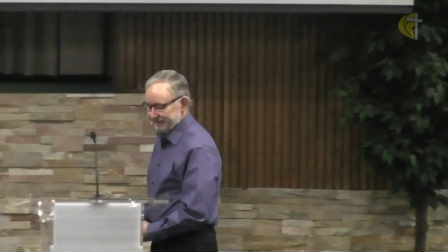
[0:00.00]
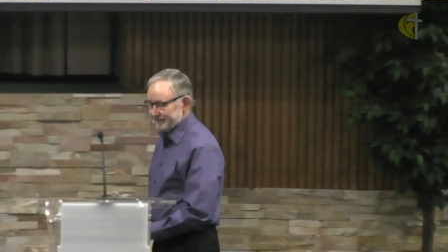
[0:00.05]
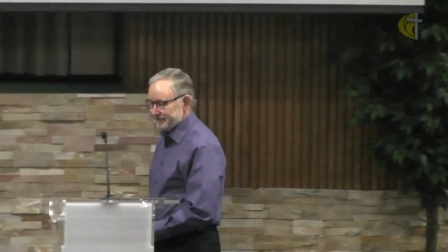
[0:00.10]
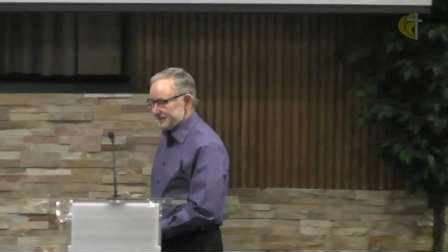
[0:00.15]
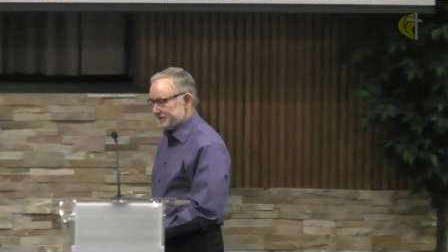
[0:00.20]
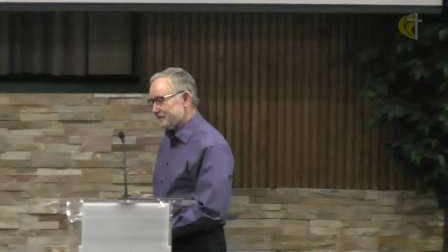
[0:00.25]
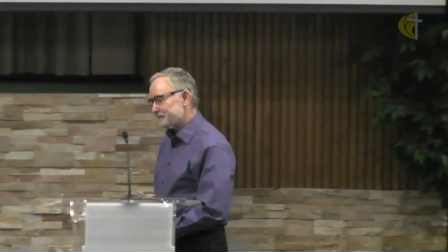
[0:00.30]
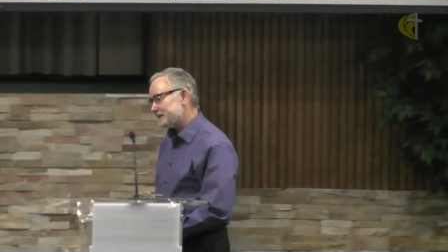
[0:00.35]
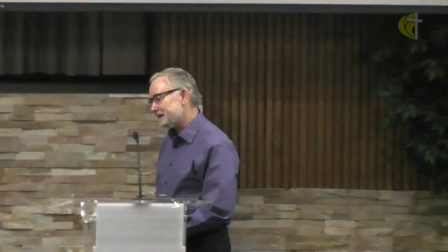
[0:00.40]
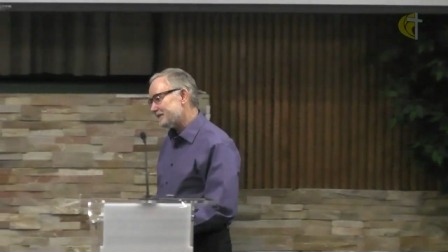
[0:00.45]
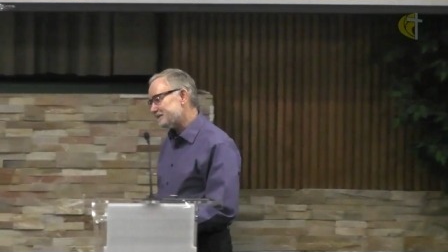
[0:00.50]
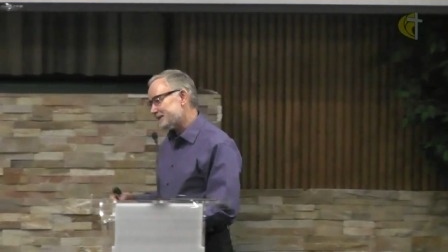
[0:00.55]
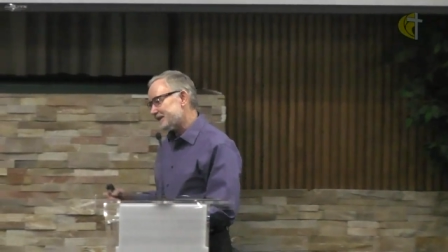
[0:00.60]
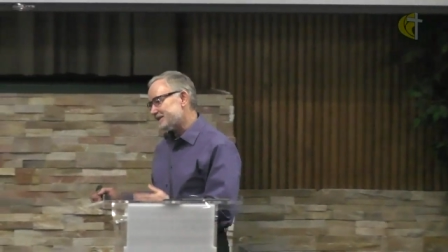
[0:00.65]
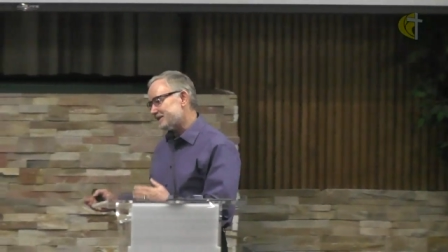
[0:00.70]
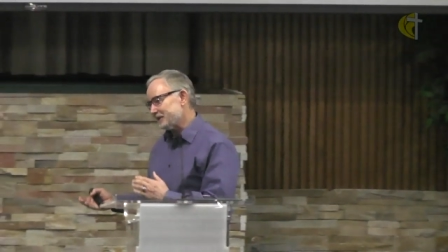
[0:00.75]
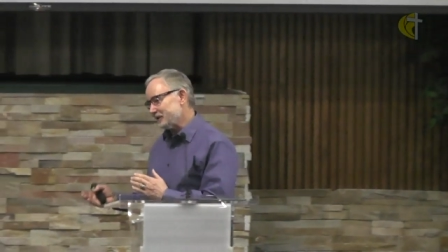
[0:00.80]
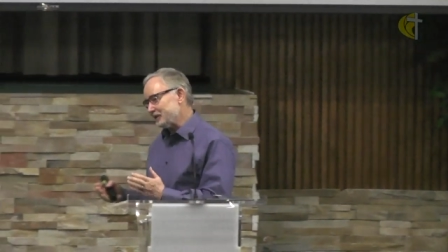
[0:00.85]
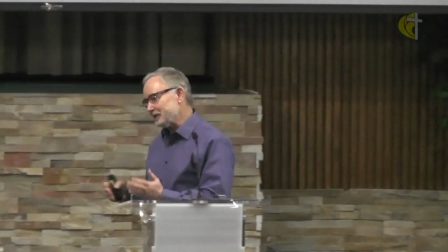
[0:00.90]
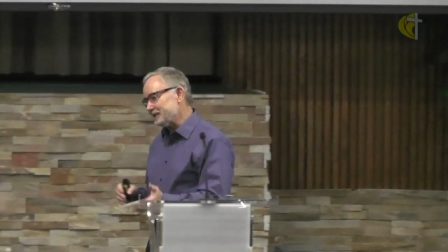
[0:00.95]
sometimes
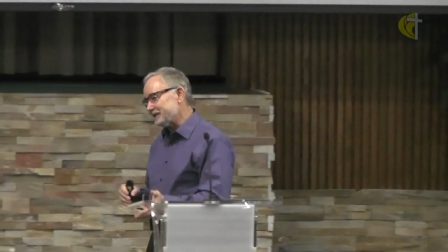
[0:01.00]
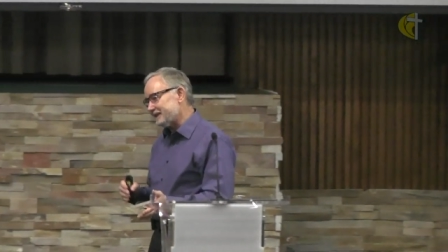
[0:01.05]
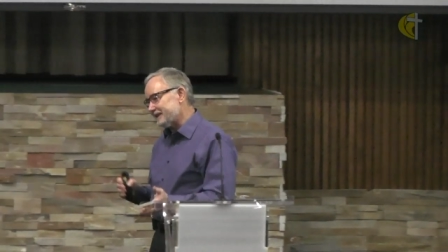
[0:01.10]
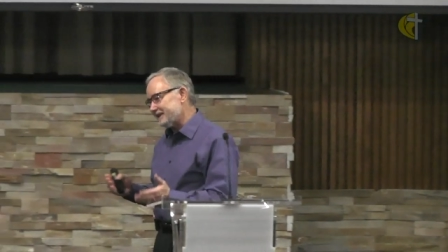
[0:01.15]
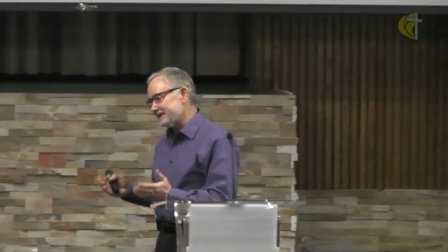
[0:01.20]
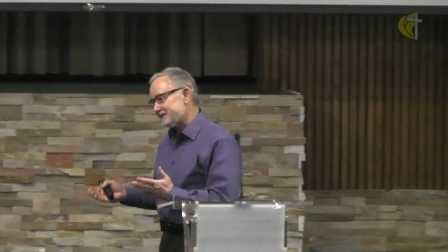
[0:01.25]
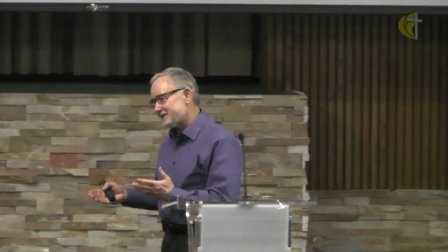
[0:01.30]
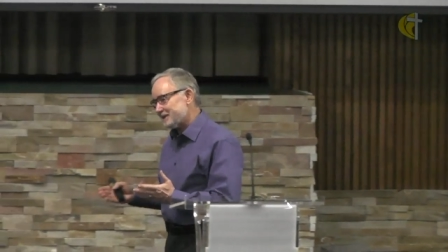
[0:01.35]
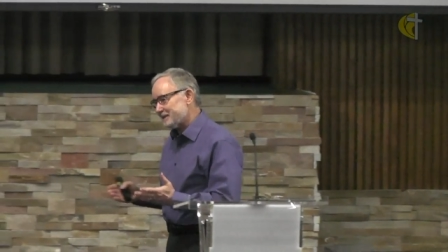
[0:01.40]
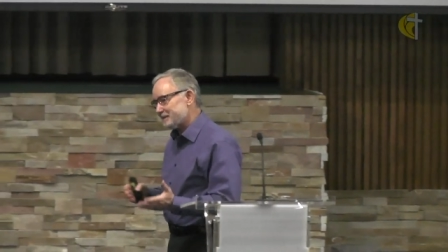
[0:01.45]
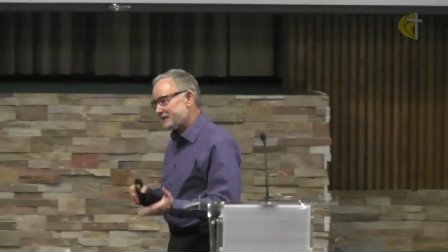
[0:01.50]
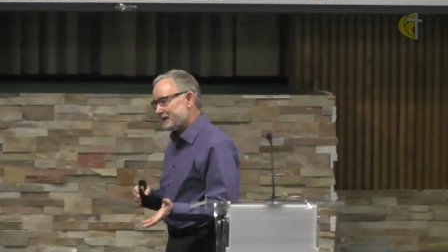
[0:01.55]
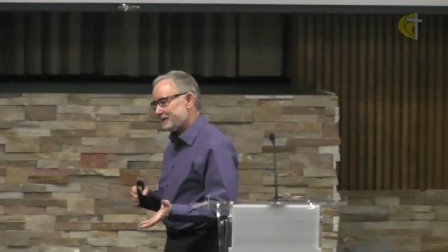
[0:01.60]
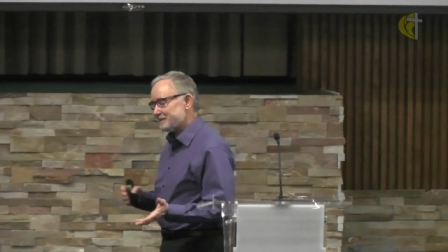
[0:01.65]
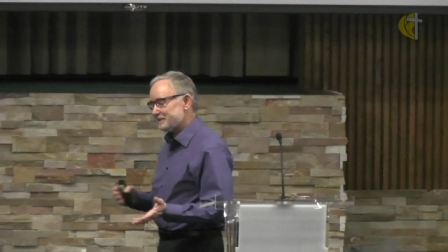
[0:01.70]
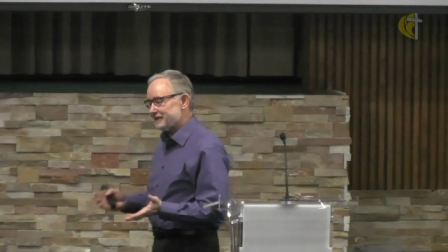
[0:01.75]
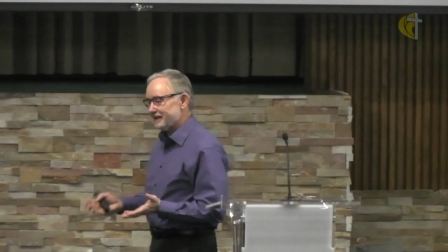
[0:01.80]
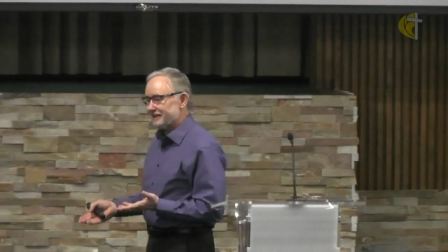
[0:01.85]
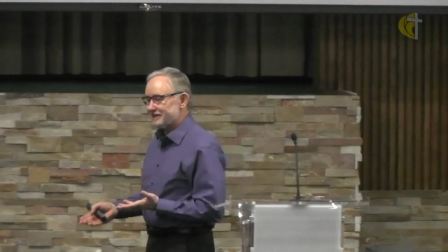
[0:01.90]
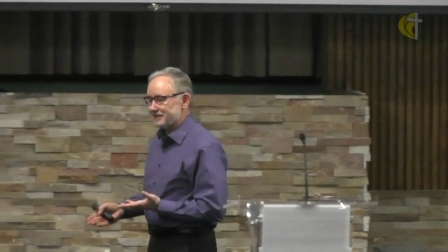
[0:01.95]
that's a good thing,
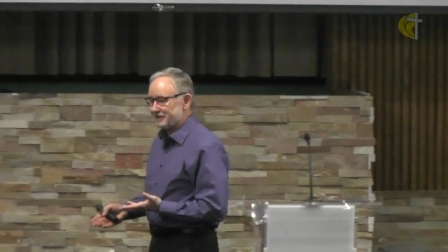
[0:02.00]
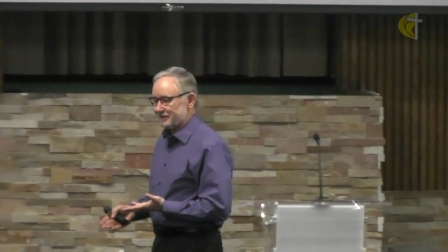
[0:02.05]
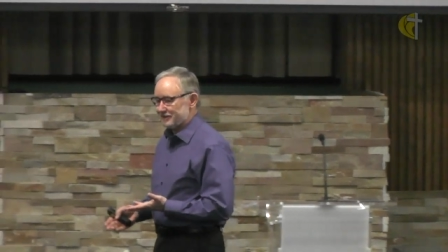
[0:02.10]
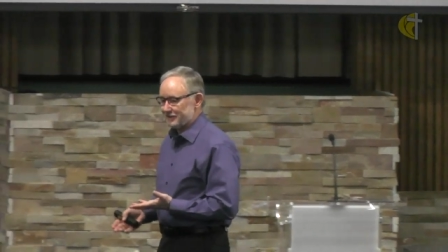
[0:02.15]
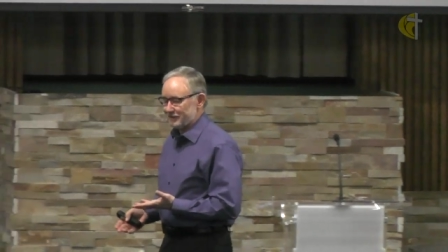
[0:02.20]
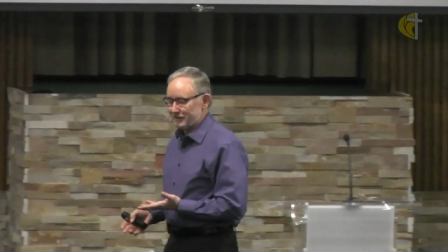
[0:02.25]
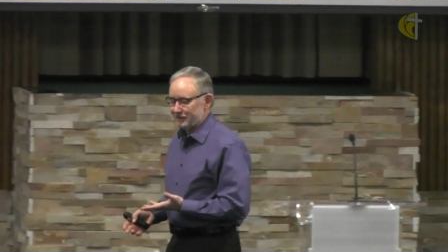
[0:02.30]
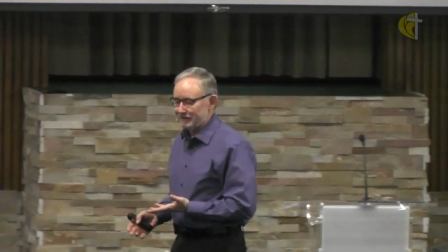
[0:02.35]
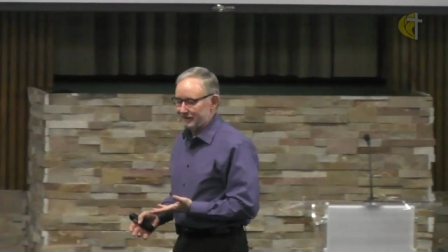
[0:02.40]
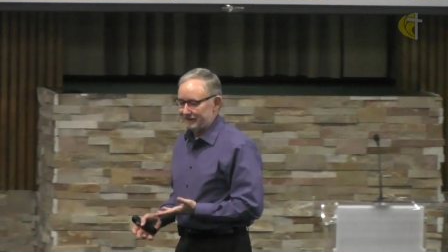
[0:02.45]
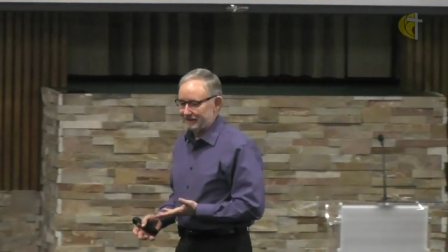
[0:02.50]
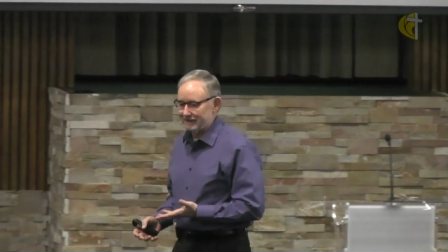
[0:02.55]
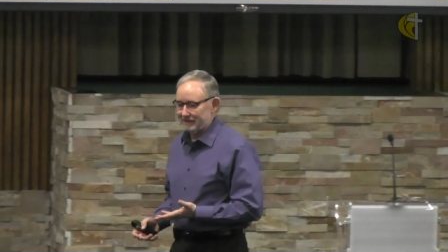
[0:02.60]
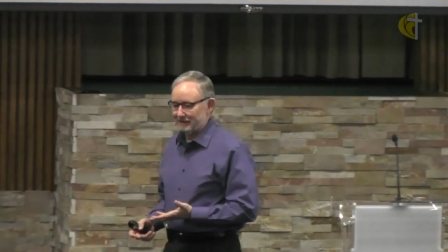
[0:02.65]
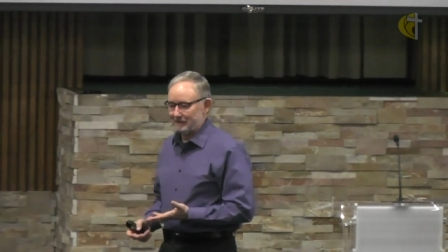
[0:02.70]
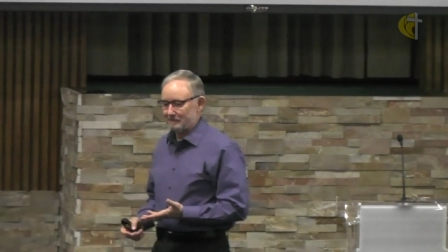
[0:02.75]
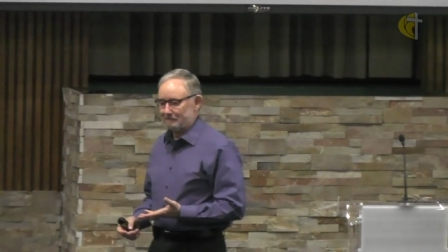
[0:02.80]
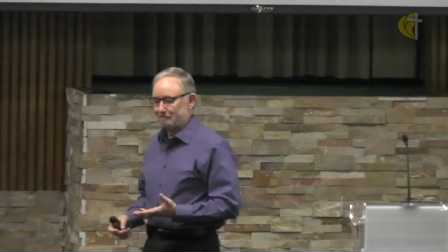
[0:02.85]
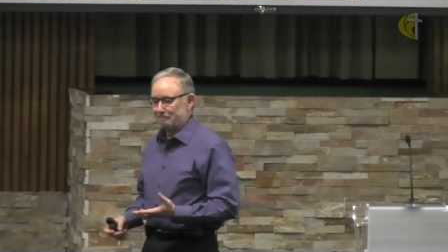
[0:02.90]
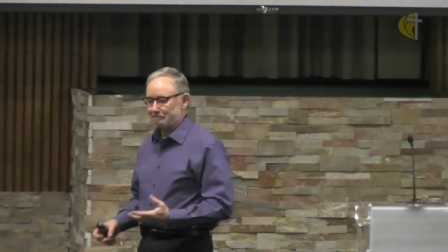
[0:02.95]
sometimes not such a good
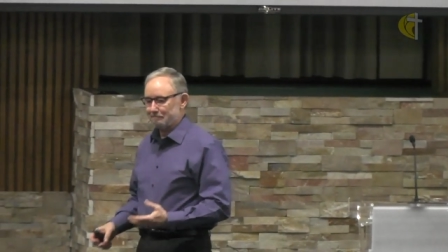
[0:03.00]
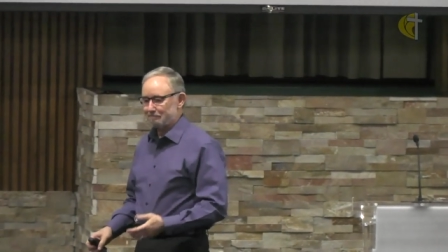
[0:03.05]
thing.